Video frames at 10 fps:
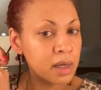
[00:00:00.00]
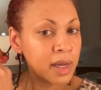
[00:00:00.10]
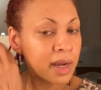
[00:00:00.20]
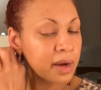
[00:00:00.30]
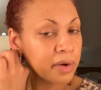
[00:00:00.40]

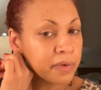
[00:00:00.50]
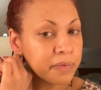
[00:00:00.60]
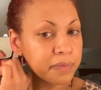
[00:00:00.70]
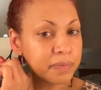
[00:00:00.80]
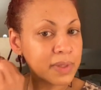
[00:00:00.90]
hair
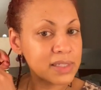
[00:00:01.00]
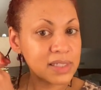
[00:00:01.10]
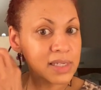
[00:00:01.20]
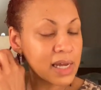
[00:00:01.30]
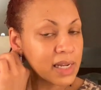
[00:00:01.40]

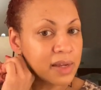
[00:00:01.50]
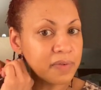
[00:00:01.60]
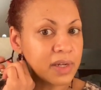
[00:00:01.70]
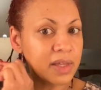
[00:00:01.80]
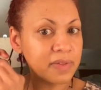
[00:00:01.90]
that's not
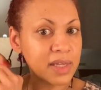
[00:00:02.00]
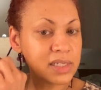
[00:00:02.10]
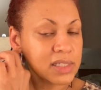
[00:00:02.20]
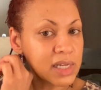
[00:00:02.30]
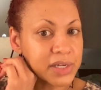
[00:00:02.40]
even in that
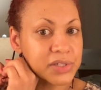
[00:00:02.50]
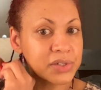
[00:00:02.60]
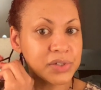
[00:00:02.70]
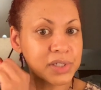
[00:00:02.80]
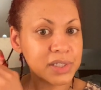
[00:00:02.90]

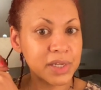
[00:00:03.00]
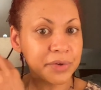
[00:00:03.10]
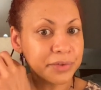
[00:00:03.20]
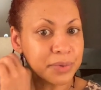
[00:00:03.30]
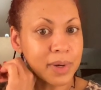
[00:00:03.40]
section just
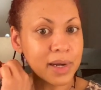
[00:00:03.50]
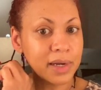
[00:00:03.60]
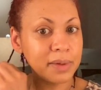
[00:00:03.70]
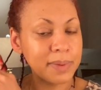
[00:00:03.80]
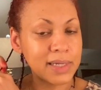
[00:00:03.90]

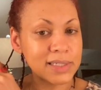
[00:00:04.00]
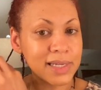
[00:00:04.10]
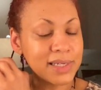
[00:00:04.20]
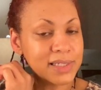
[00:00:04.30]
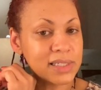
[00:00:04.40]
intertwined because I
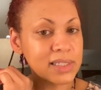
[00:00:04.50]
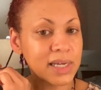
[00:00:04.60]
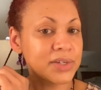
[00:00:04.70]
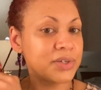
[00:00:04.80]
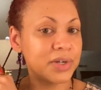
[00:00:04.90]
didn't
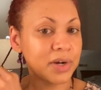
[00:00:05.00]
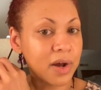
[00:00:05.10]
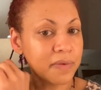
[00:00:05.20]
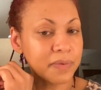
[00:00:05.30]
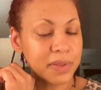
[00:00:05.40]
section it
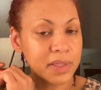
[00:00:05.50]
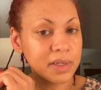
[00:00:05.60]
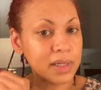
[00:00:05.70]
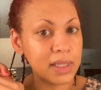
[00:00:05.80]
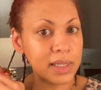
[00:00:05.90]
off with a
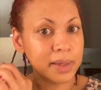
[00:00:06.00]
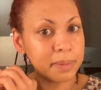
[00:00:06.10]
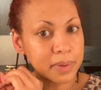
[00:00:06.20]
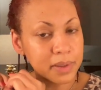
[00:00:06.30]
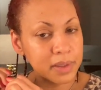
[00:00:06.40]
clip.
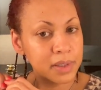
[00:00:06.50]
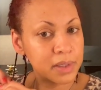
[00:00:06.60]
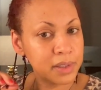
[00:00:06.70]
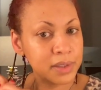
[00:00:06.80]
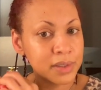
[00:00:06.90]

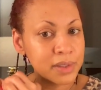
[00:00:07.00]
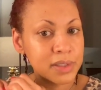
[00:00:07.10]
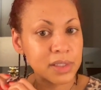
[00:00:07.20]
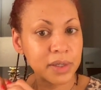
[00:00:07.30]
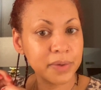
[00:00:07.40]
So,